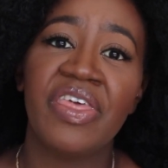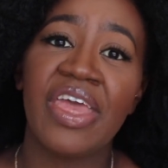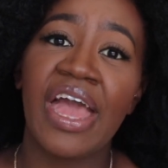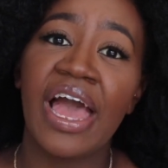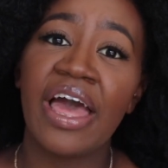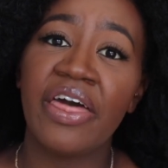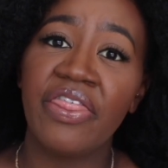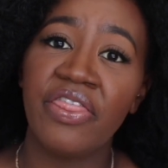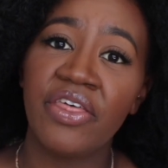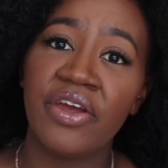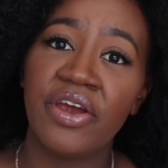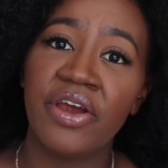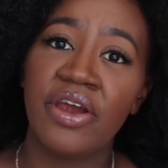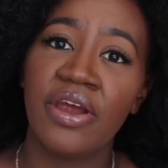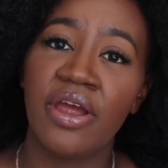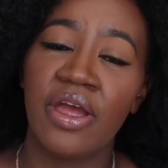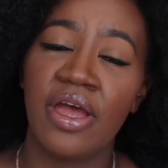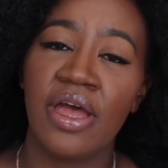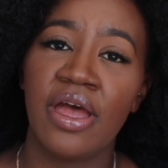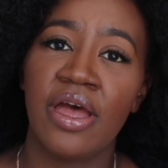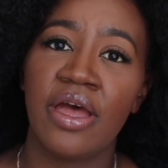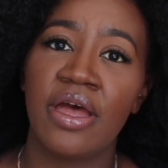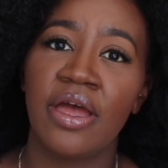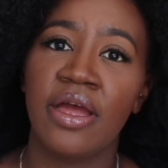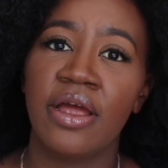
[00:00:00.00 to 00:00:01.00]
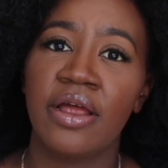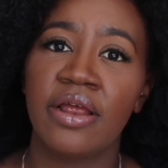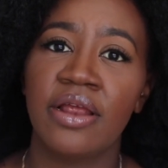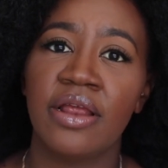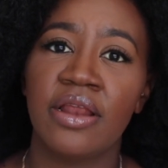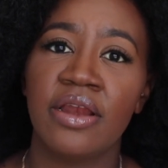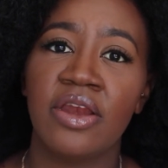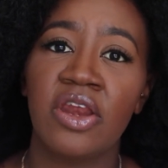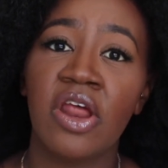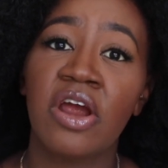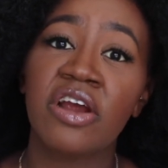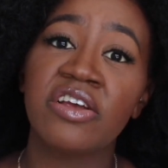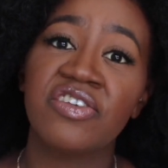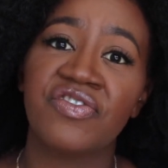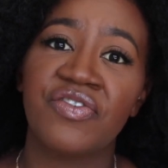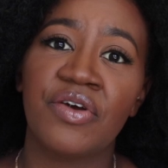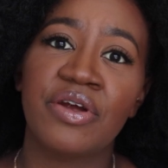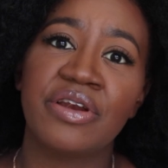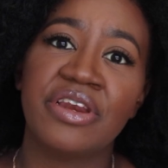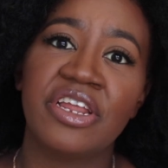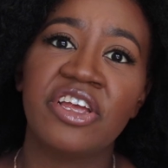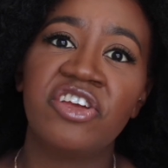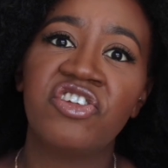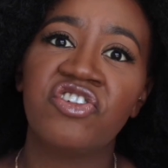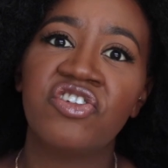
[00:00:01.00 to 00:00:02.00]
other Nars
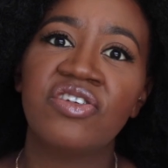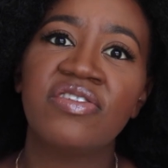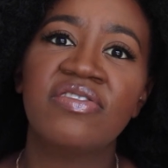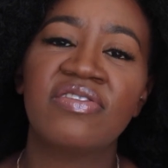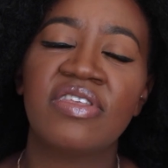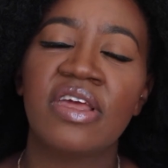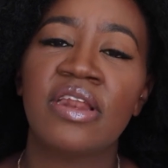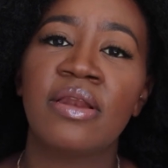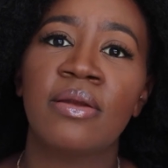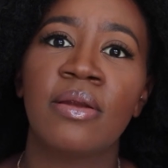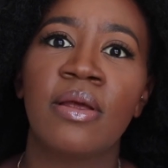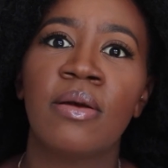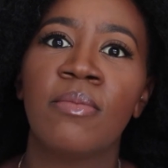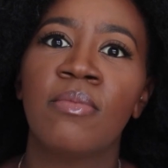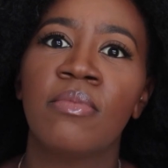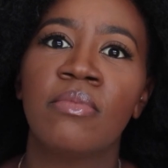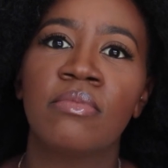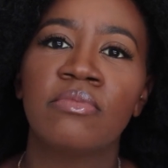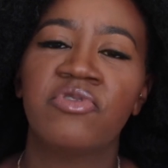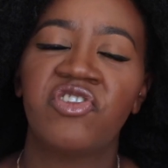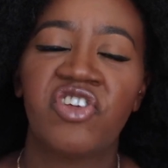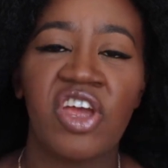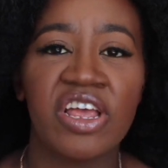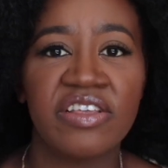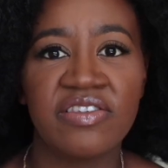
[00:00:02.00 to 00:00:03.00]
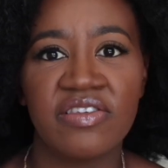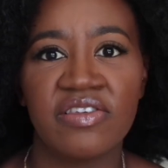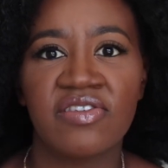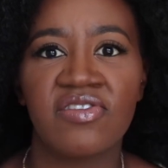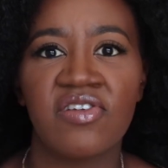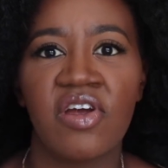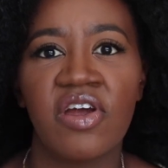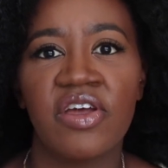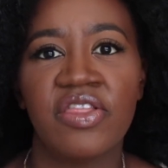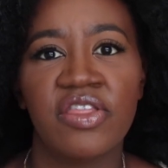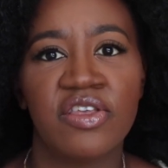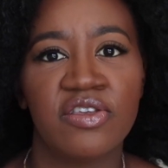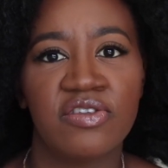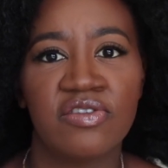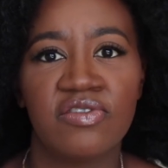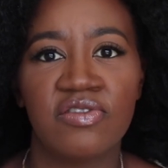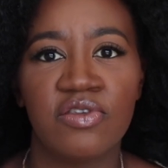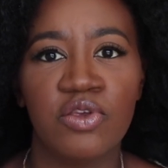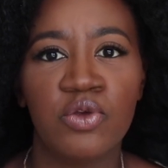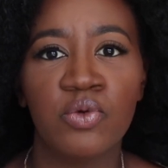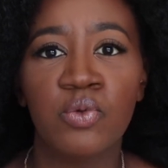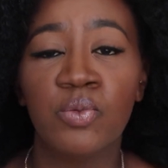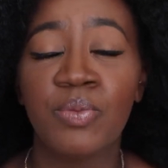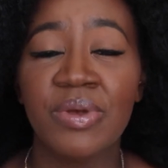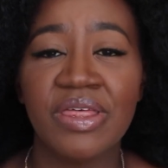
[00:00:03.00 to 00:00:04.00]
foundations, then chances are
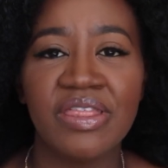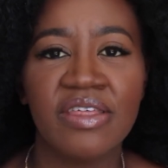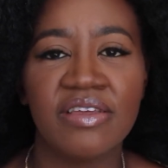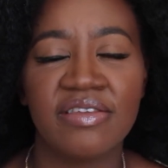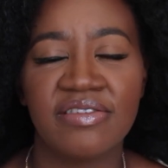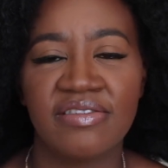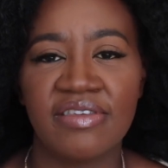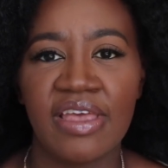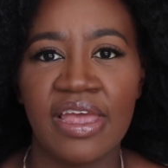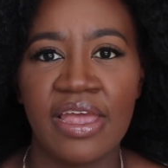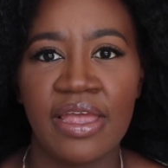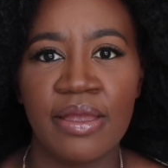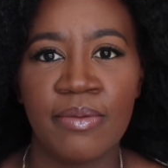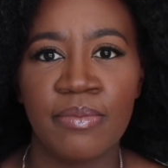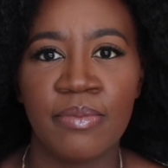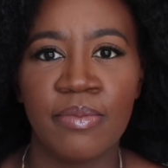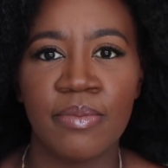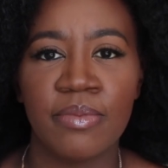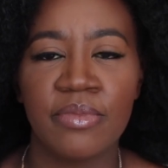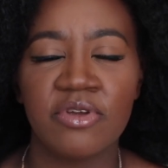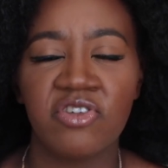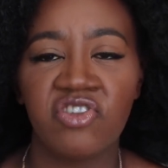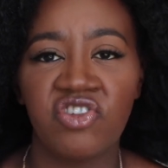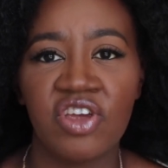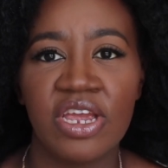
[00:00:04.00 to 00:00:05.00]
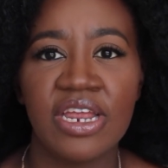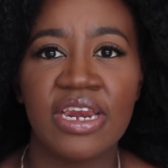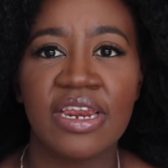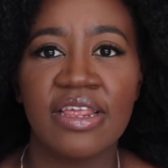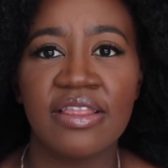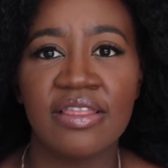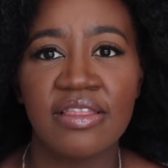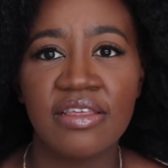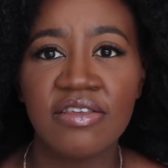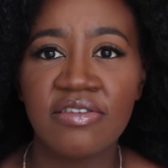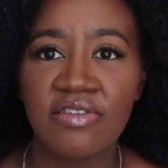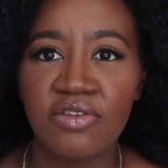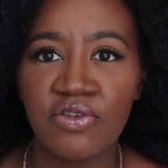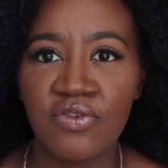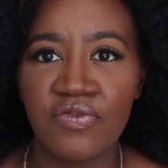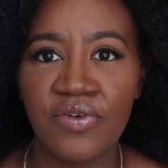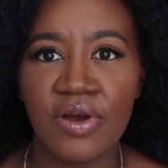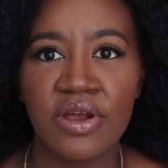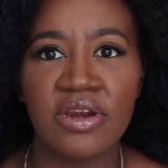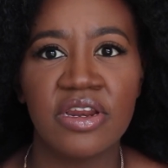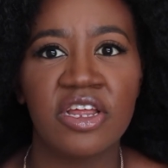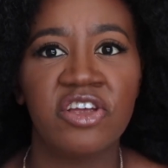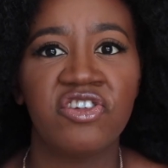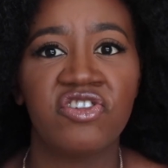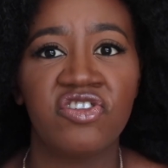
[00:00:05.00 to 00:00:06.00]
you will be the same shade in this new
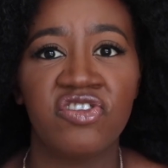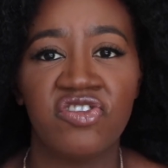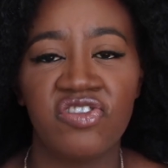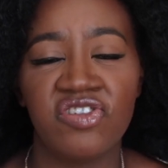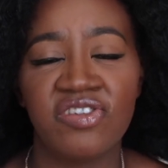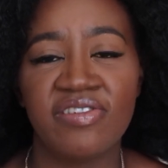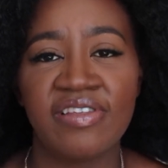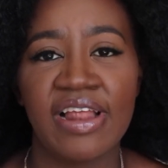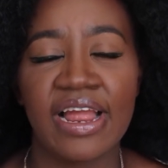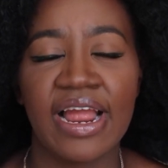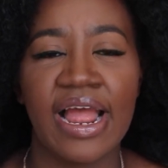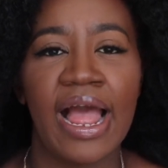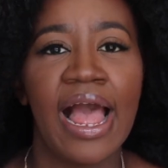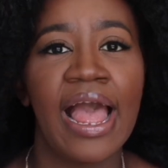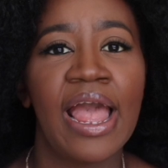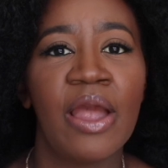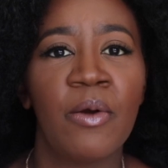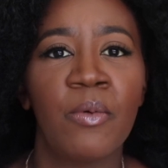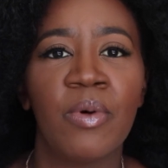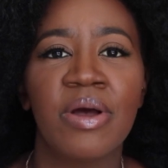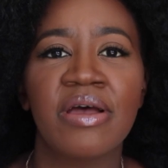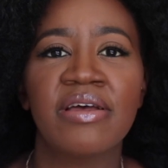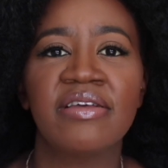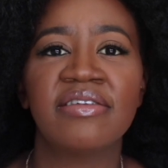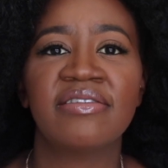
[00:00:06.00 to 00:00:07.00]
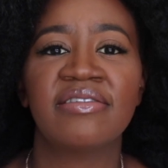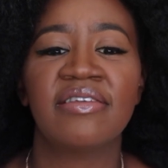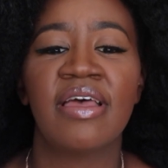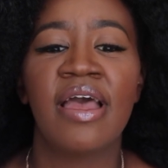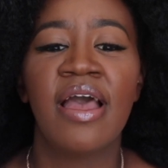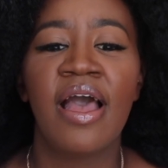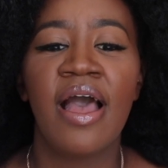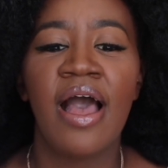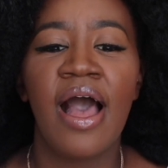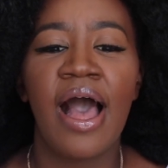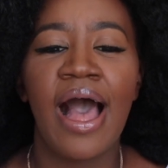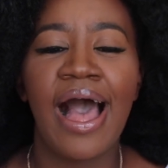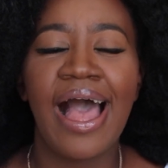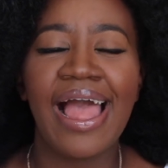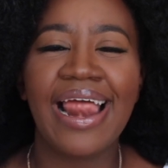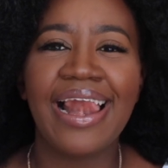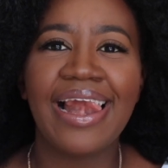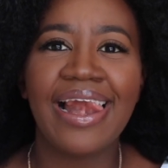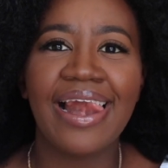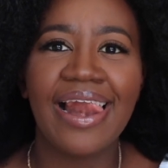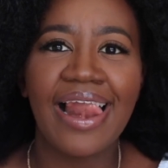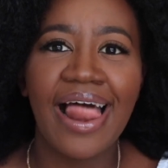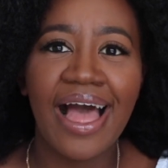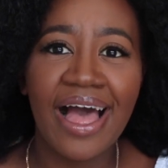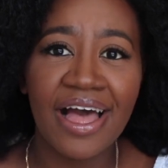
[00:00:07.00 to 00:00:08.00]
foundation, just like I was. I
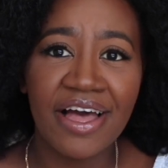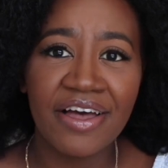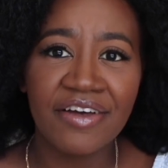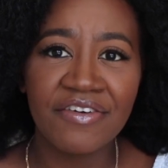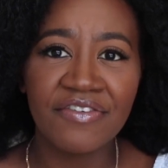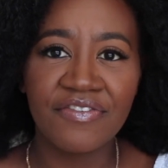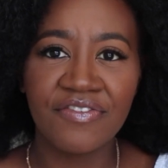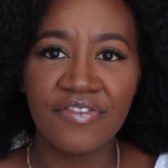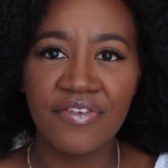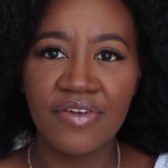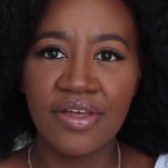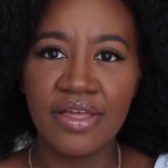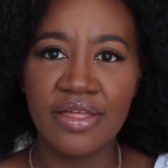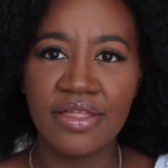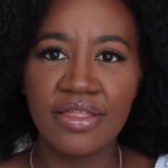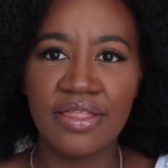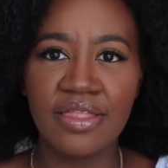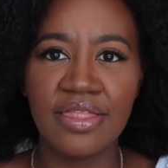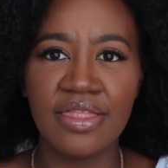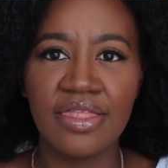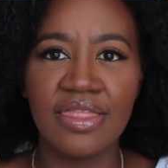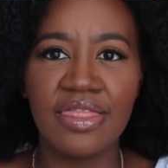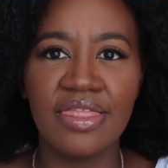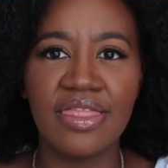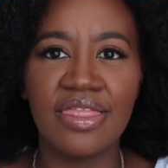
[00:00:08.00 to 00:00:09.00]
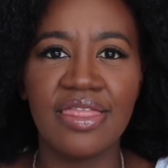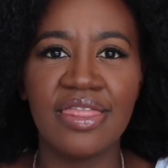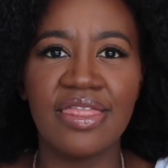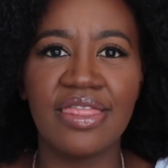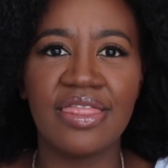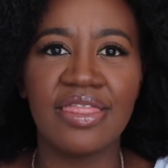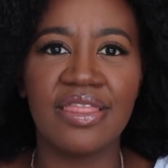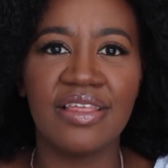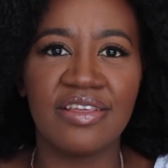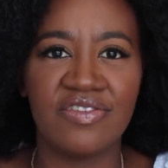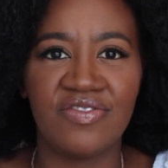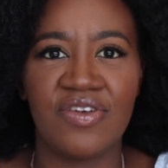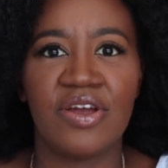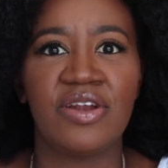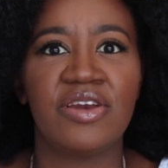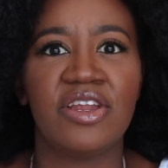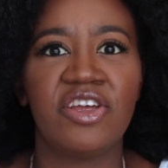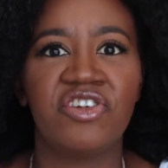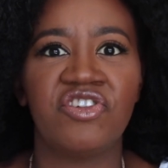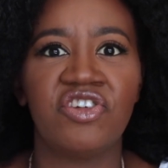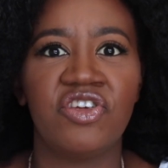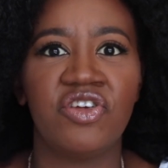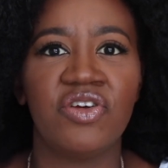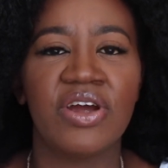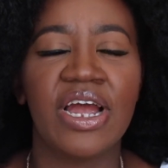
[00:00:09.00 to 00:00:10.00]
love this
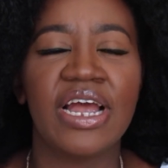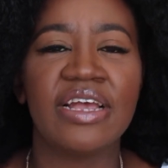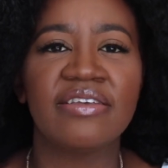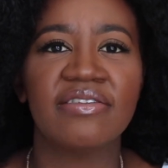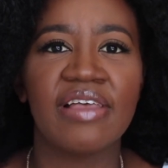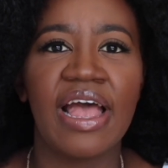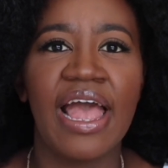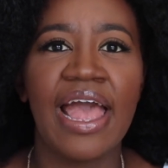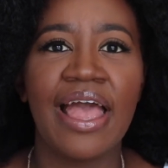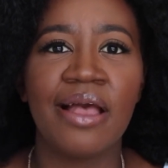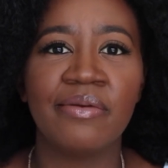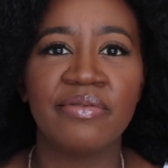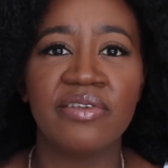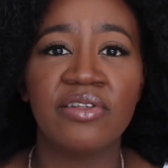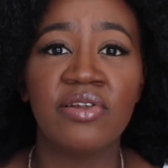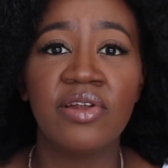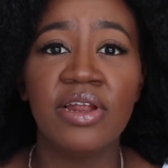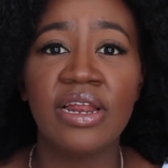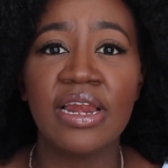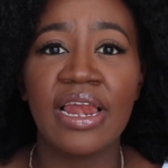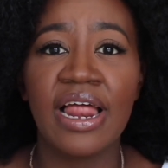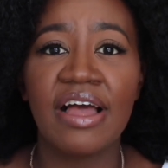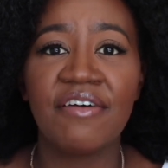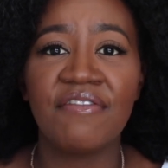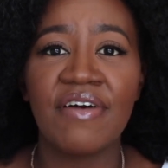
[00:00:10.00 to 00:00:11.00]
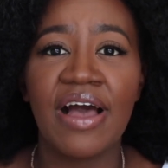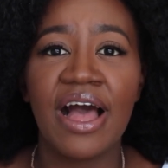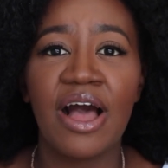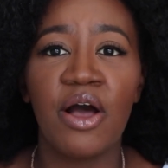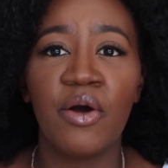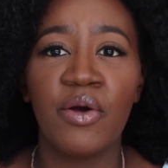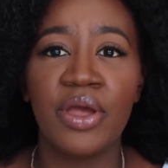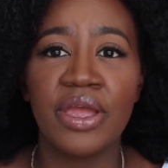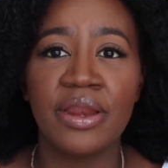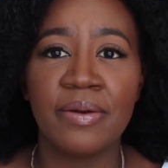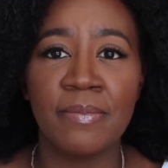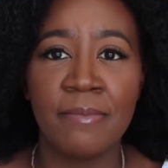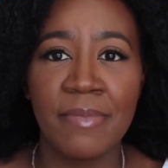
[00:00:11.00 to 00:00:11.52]
foundation, you guys. I absolutely love how it